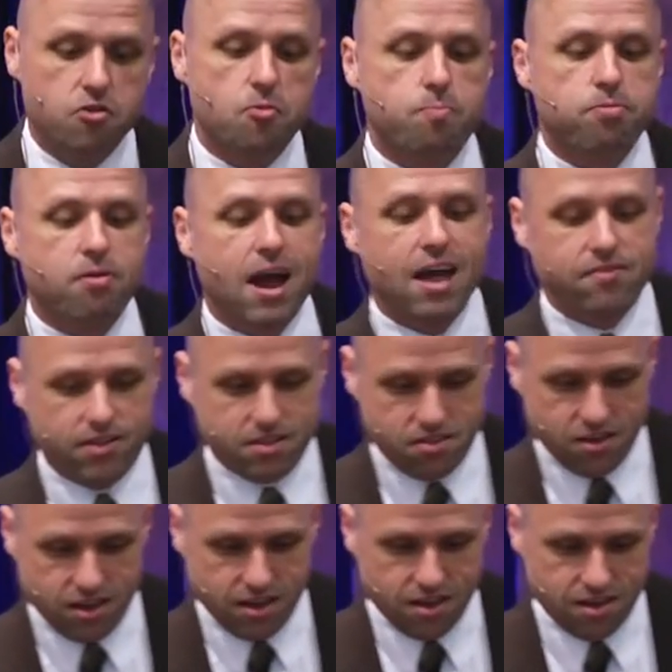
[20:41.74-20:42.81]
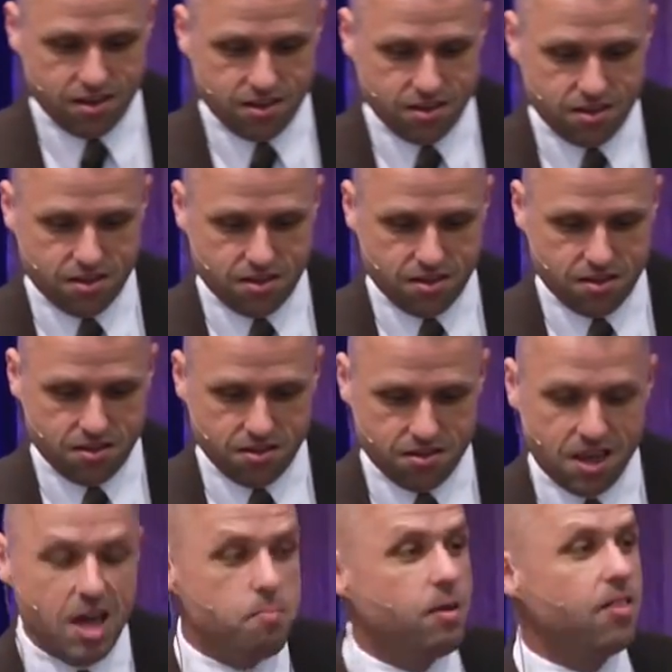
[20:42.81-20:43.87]
depravity.
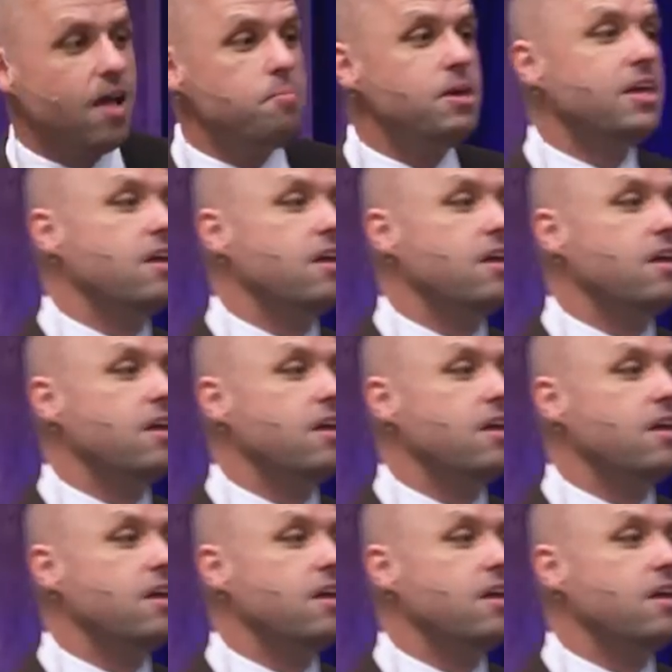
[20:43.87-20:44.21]
But let me